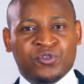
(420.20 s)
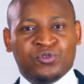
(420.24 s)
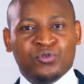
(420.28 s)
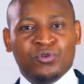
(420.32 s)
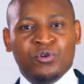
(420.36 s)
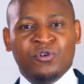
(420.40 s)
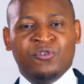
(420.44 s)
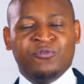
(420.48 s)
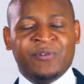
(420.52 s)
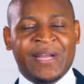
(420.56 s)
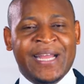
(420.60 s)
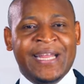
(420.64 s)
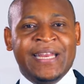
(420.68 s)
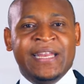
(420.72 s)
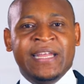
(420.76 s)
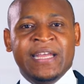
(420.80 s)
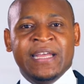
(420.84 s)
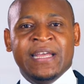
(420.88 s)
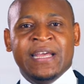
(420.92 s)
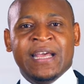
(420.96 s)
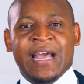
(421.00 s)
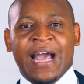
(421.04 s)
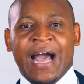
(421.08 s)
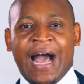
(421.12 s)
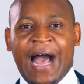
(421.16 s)
tool
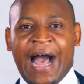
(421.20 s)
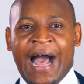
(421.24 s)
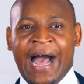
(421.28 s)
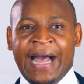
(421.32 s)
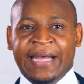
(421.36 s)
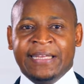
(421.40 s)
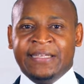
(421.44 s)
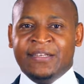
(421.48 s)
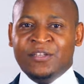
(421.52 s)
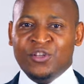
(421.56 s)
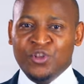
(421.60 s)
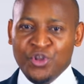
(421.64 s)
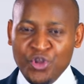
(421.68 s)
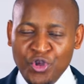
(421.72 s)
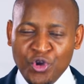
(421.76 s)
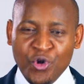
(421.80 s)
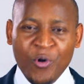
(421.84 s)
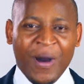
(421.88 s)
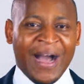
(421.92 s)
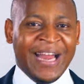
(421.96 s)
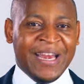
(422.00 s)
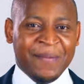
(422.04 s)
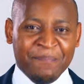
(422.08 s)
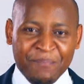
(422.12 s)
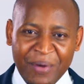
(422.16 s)
ready and
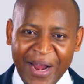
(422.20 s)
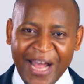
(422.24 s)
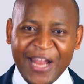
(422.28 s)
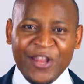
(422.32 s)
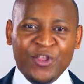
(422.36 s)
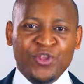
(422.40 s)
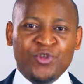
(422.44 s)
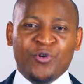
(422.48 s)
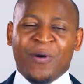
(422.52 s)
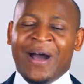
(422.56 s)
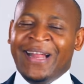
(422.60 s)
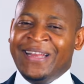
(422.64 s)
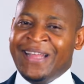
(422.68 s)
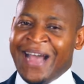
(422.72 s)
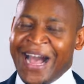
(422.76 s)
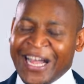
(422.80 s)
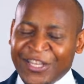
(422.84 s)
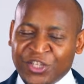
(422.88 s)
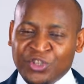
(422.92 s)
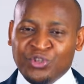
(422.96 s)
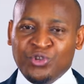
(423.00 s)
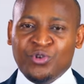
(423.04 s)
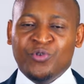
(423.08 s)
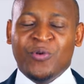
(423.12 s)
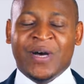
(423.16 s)
new and brand new, and the
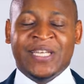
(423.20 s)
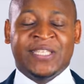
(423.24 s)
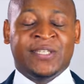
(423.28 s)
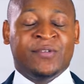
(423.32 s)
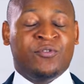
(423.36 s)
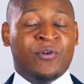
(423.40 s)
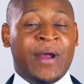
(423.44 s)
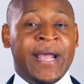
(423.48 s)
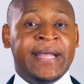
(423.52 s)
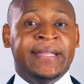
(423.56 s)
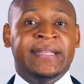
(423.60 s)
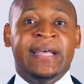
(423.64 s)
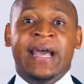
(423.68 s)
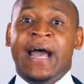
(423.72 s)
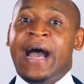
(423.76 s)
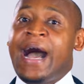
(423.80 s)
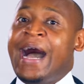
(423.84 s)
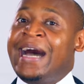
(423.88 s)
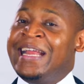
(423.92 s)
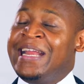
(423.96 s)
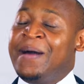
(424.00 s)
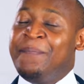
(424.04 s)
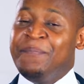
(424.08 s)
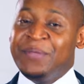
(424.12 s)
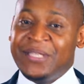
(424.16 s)
attitude was right.
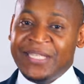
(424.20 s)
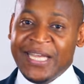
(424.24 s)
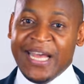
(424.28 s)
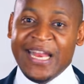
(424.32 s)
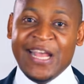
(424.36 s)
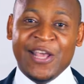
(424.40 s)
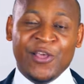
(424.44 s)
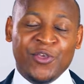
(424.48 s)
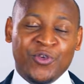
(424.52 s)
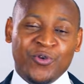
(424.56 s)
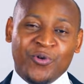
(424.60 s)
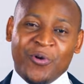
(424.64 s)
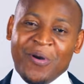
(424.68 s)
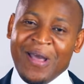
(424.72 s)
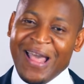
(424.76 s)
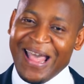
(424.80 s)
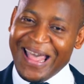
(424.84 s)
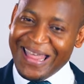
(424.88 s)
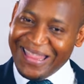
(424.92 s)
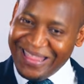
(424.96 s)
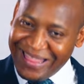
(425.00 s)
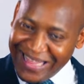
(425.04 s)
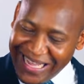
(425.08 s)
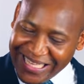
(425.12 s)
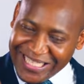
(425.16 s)
And I'm telling you,
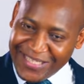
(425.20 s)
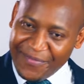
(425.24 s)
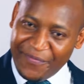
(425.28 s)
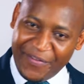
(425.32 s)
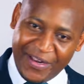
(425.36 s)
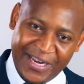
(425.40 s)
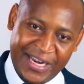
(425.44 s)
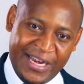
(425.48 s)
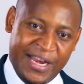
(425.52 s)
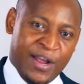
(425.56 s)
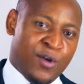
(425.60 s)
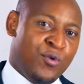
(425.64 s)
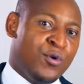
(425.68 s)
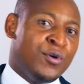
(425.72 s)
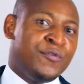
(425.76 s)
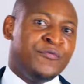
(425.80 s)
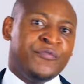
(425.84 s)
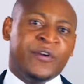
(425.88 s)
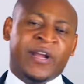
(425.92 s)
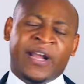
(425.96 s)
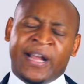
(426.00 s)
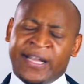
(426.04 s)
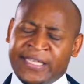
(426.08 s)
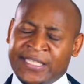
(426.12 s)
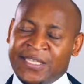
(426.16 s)
that very day,
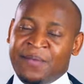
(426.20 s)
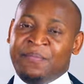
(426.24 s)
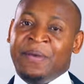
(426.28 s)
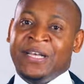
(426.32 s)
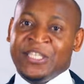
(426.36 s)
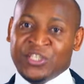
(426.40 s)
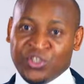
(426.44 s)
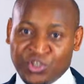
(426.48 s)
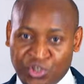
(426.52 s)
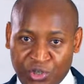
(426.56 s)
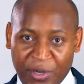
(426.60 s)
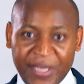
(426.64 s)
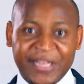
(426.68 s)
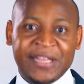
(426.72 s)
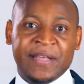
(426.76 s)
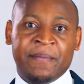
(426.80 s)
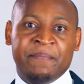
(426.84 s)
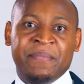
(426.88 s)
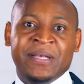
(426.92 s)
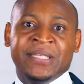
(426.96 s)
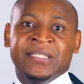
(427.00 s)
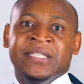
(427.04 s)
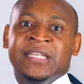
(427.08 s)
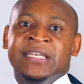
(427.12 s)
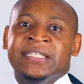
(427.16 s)
Godfrey Kasimbazi joined the
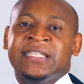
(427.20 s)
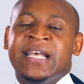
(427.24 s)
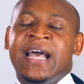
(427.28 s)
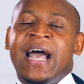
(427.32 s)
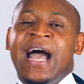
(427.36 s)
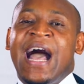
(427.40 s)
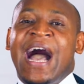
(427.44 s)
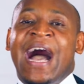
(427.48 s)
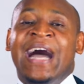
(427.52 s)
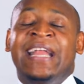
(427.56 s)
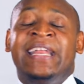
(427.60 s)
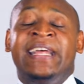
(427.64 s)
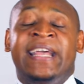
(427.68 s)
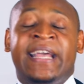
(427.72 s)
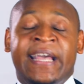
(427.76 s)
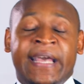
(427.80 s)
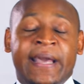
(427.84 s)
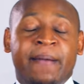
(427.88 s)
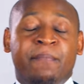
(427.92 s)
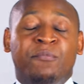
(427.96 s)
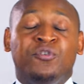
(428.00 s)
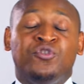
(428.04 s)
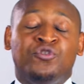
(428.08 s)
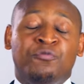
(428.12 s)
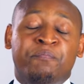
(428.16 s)
business and he
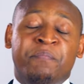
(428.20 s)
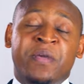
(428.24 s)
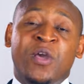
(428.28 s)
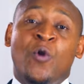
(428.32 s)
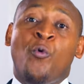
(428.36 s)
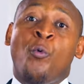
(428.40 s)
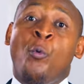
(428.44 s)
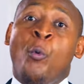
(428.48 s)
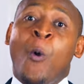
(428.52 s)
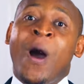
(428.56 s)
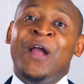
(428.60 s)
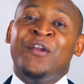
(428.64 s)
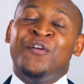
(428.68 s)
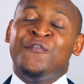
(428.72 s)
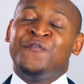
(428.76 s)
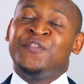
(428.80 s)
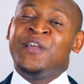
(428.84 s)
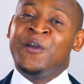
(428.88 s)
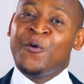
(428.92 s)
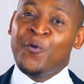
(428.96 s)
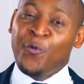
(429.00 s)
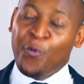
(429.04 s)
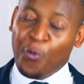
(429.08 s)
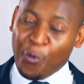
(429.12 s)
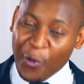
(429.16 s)
came on to be one of
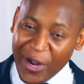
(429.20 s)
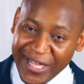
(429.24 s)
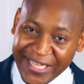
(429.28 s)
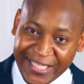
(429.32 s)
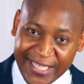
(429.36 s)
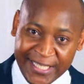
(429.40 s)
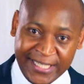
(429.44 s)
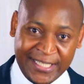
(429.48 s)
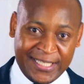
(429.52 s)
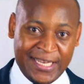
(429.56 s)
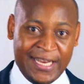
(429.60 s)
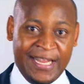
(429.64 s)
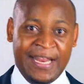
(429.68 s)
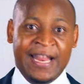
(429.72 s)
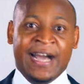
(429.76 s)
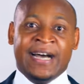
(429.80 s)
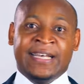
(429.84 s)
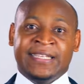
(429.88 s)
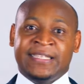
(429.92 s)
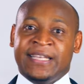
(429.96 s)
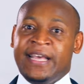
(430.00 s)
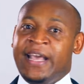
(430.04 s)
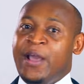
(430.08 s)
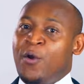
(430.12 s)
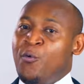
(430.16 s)
the greatest
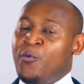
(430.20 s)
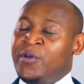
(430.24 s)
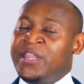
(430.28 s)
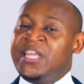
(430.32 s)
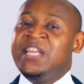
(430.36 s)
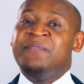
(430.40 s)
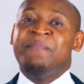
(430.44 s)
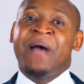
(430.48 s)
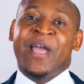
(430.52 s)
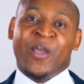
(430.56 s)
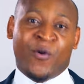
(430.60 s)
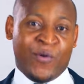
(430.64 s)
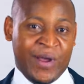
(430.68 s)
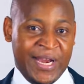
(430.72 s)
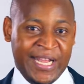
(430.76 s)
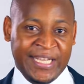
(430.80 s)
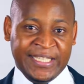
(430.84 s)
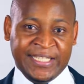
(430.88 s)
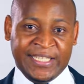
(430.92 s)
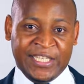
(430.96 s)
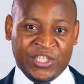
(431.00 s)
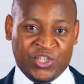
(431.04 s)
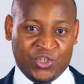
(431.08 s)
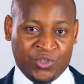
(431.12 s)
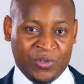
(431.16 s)
leaders within my
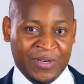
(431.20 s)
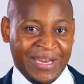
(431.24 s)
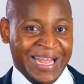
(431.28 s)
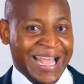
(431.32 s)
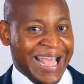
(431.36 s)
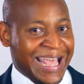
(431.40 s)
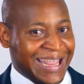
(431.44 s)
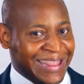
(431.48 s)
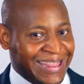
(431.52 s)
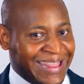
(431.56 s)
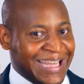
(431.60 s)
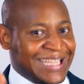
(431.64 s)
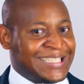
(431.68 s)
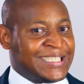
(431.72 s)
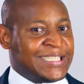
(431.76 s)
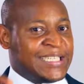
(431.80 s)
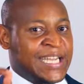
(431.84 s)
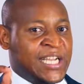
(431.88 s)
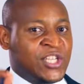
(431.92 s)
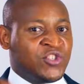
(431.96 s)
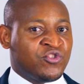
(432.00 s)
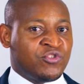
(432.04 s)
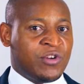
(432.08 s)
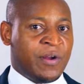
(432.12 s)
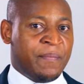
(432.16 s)
organization.
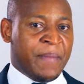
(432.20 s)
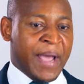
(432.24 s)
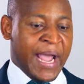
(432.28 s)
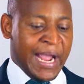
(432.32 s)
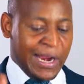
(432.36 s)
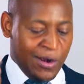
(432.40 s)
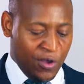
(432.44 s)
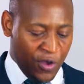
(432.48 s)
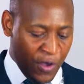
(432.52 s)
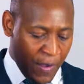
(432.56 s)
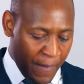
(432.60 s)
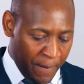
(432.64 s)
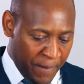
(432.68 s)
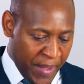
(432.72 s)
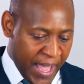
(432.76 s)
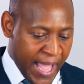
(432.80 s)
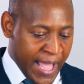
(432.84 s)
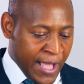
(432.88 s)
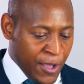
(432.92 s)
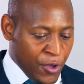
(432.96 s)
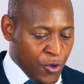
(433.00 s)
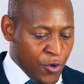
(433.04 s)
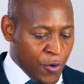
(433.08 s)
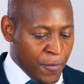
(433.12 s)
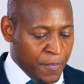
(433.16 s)
That's extra mile
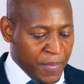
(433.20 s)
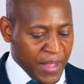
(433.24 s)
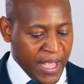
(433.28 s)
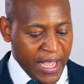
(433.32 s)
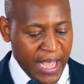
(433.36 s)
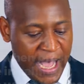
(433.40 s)
paying you.